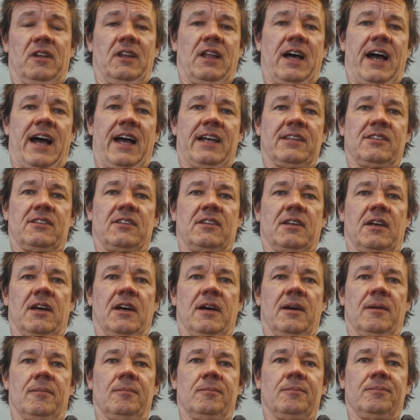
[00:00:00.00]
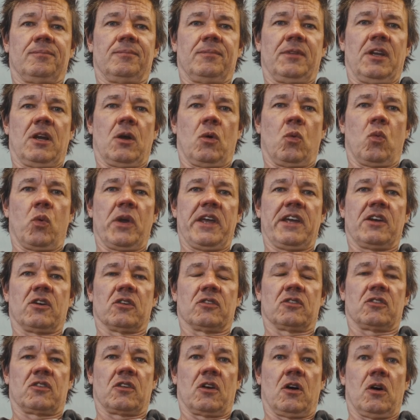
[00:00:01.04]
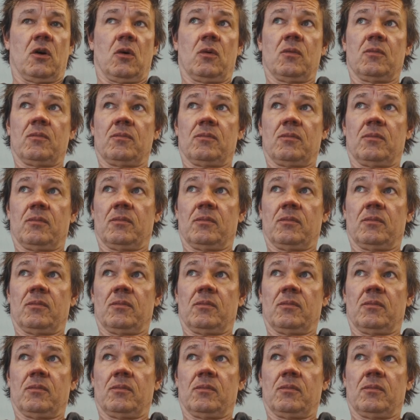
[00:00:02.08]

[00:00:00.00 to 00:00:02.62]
the last week or so.